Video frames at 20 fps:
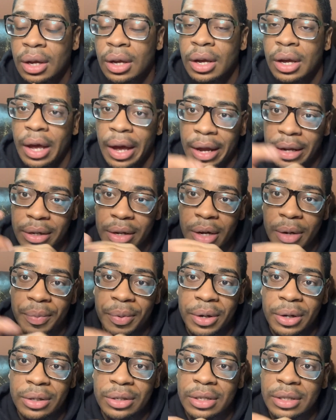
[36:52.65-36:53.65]
and Doug
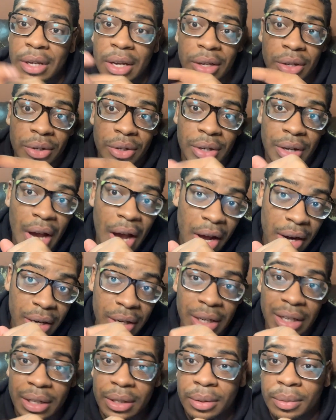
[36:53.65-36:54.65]
Peterson. Thank you, you're out of
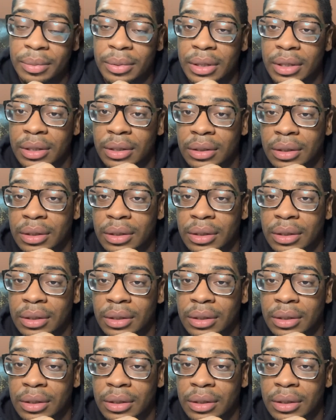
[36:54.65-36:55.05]
here, man.